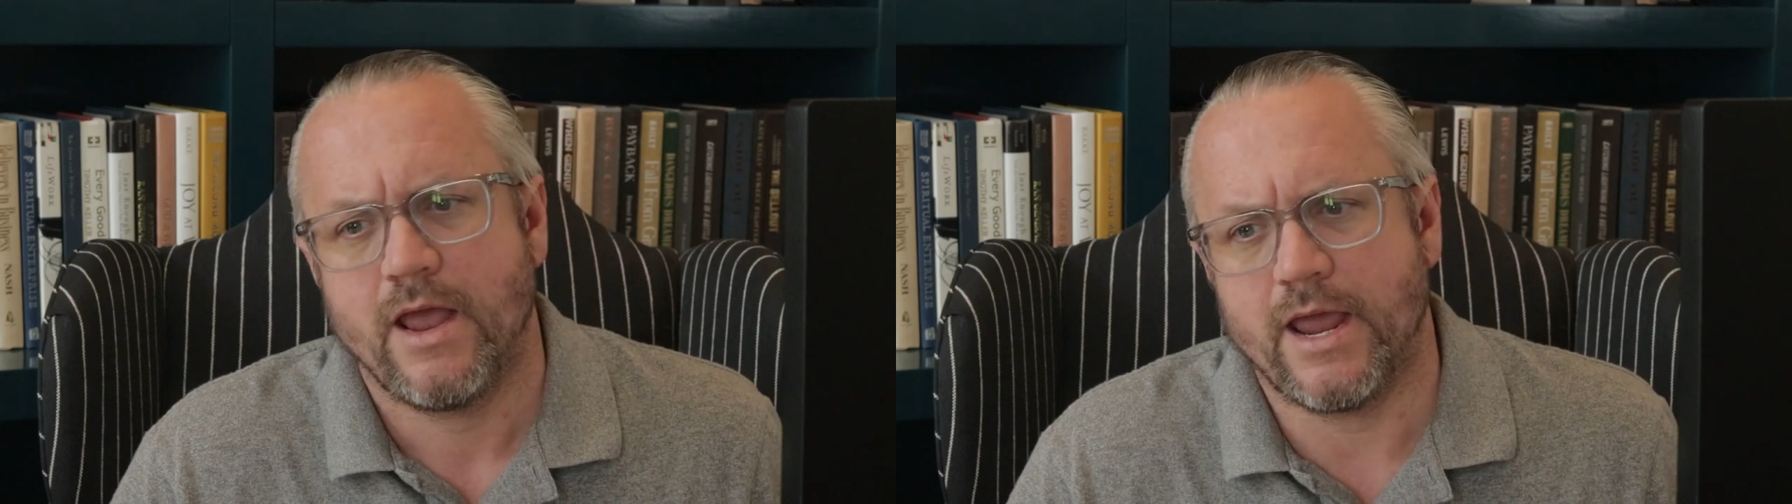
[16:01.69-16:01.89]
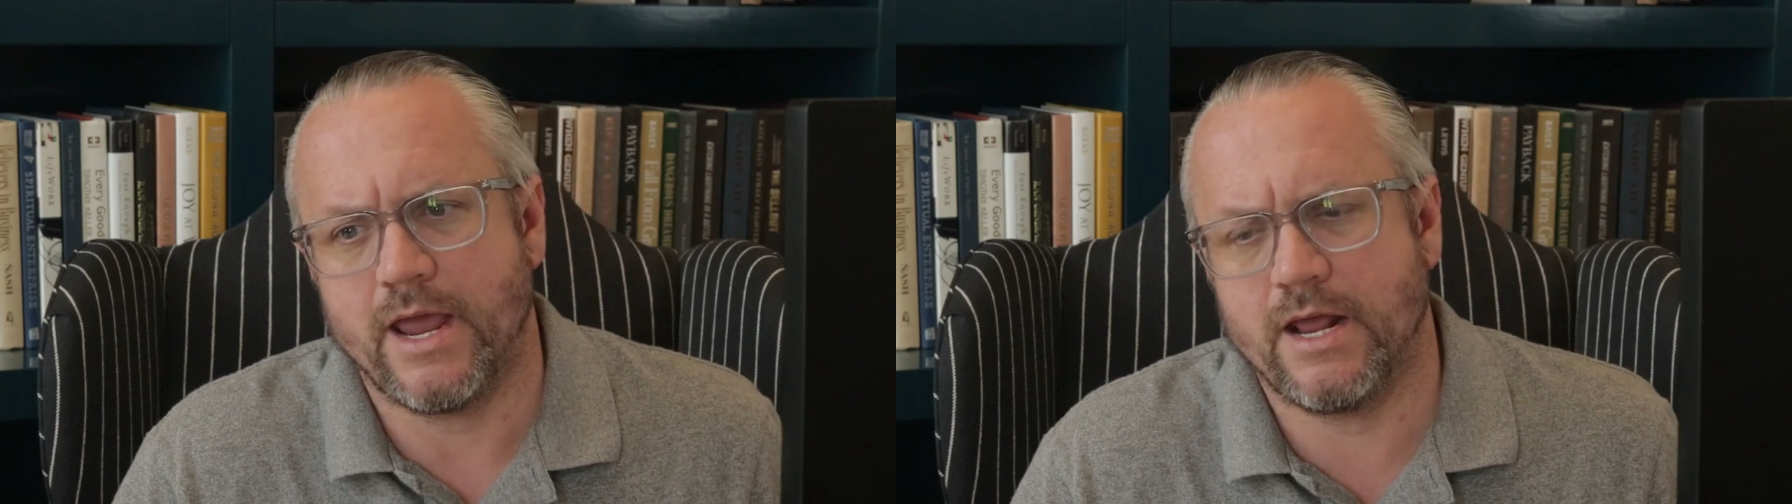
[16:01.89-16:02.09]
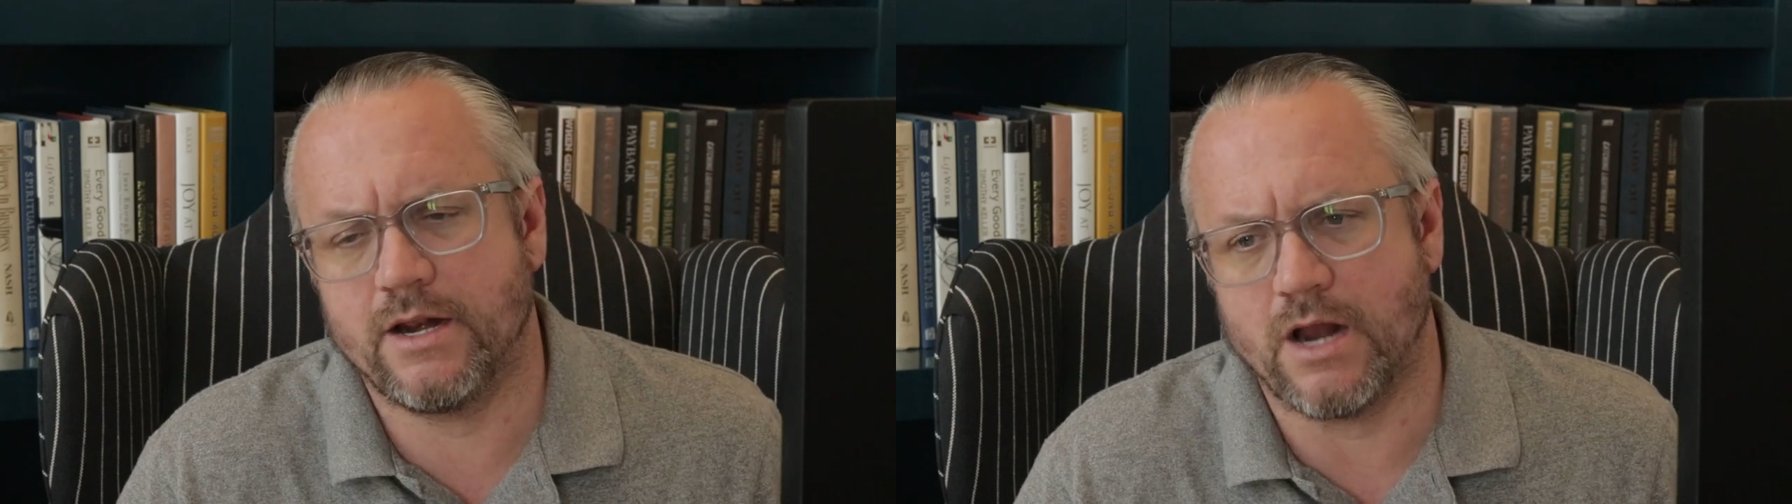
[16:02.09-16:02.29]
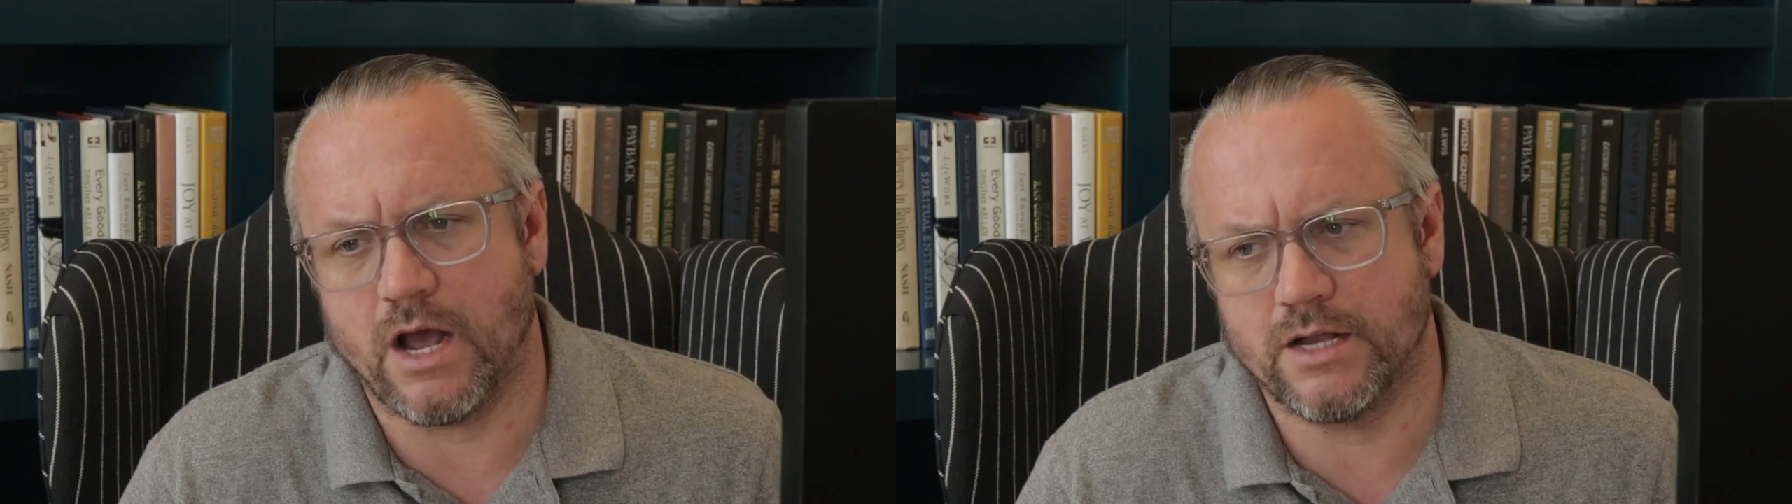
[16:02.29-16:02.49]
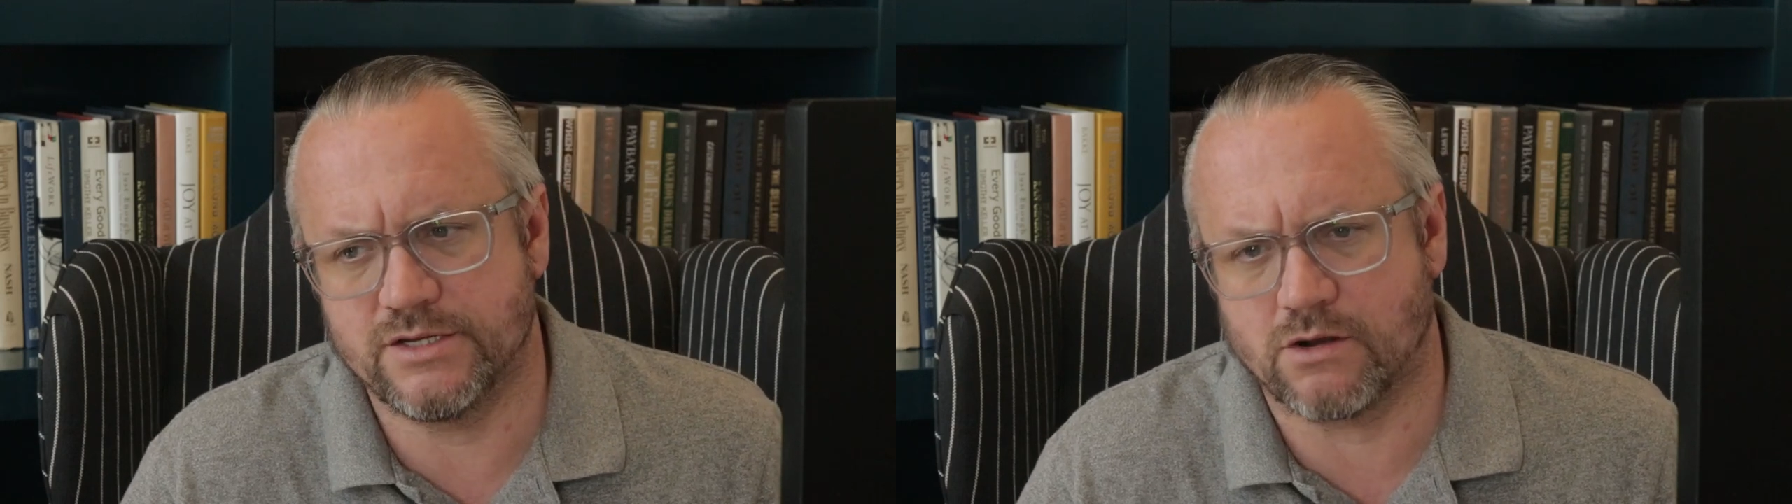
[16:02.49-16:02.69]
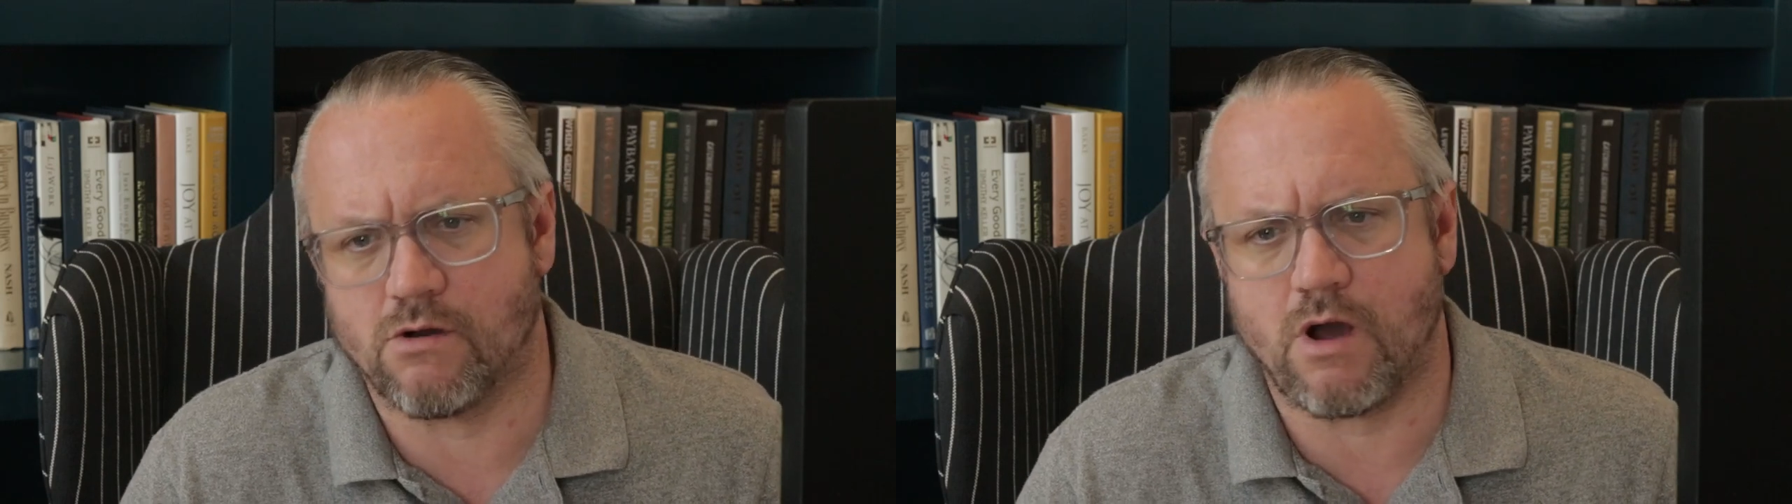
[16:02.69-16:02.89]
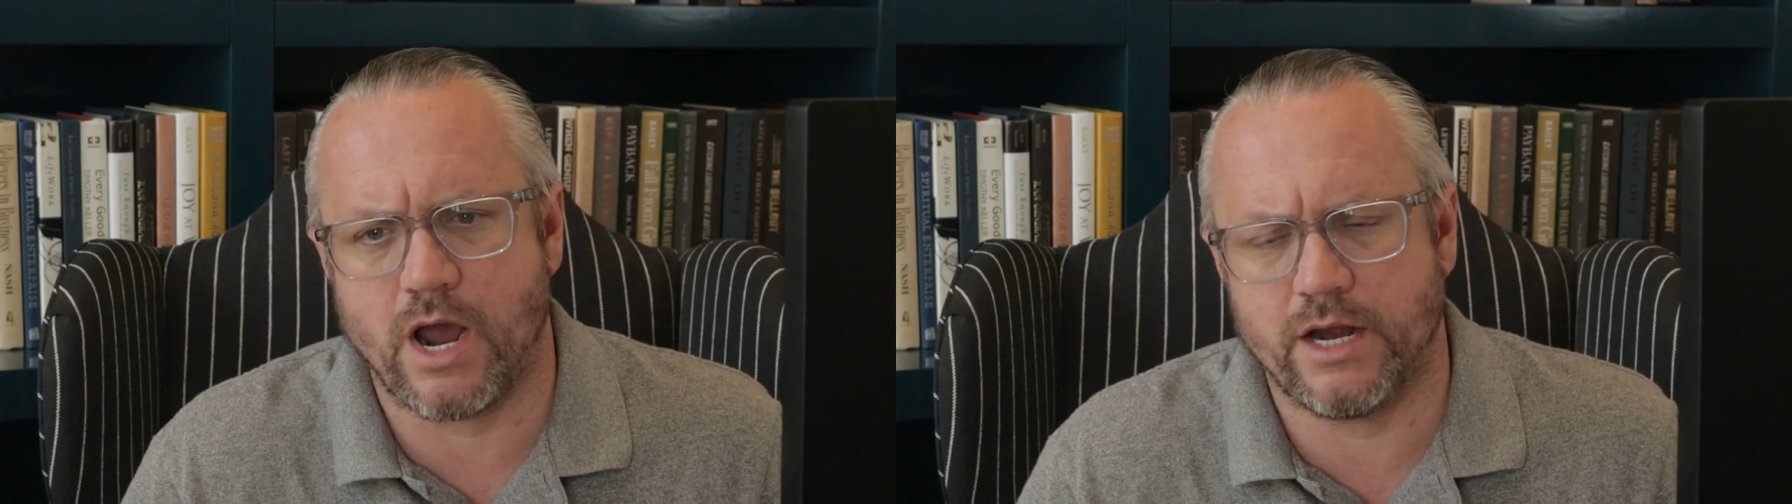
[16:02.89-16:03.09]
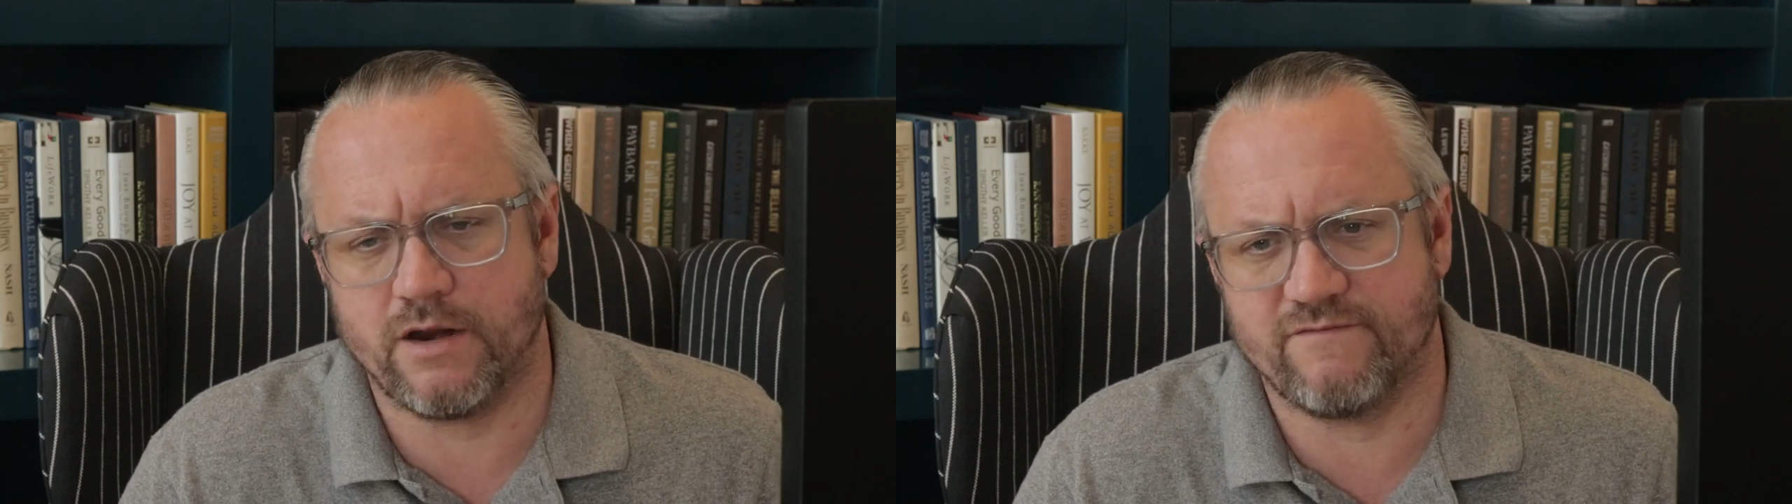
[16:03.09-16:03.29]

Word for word: in decline